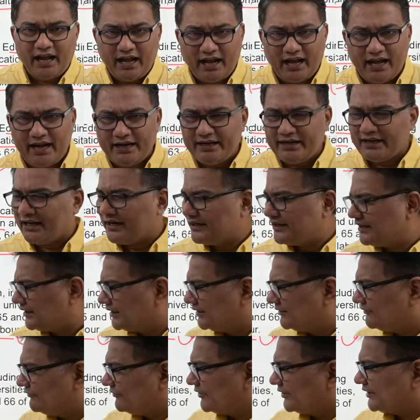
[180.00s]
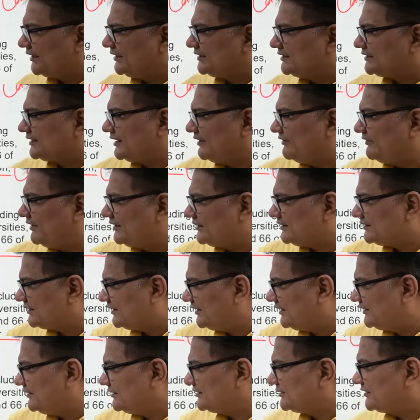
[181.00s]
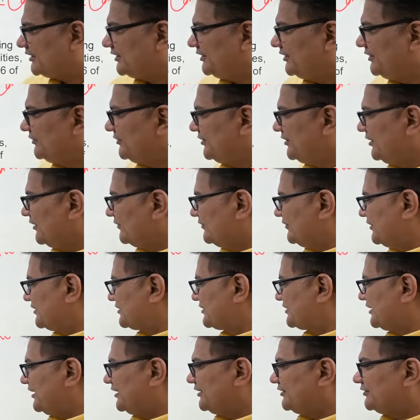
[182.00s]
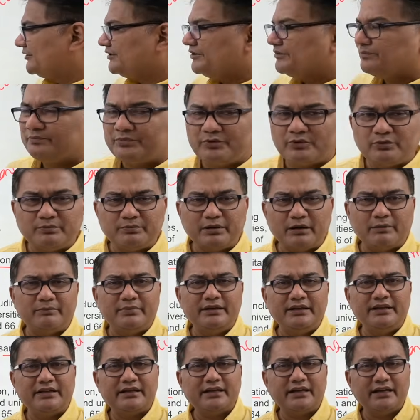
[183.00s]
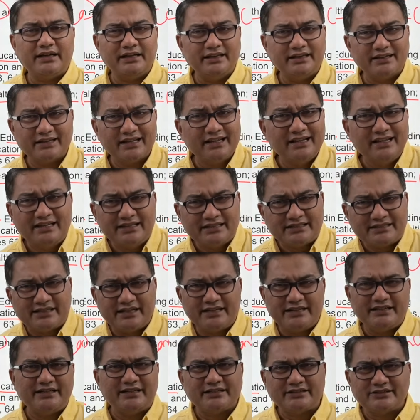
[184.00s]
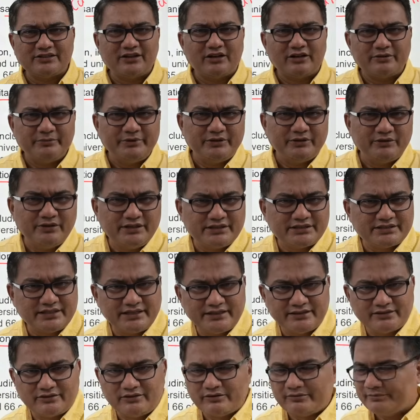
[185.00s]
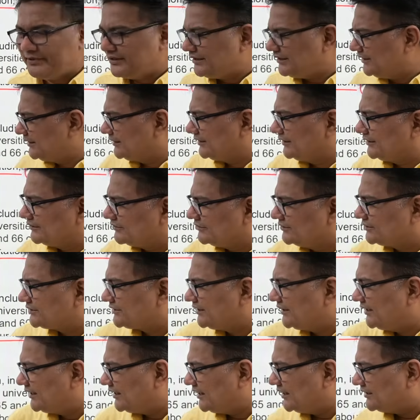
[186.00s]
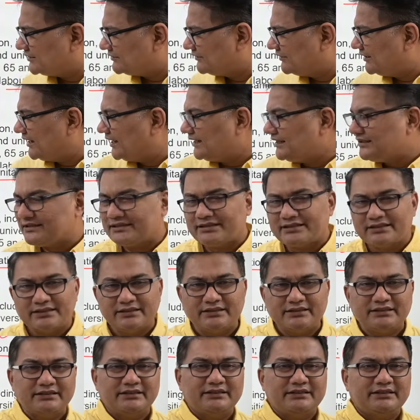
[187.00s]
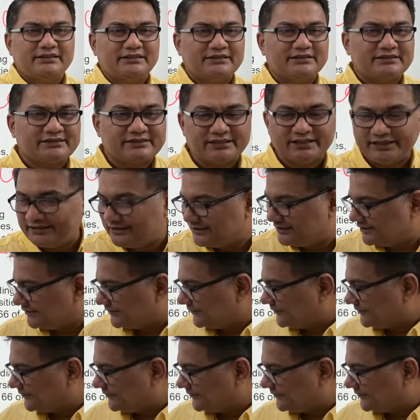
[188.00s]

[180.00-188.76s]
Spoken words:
And Article 47 says it's the duty of the state to improve public health. State does not mean only state government, it includes state as well as center.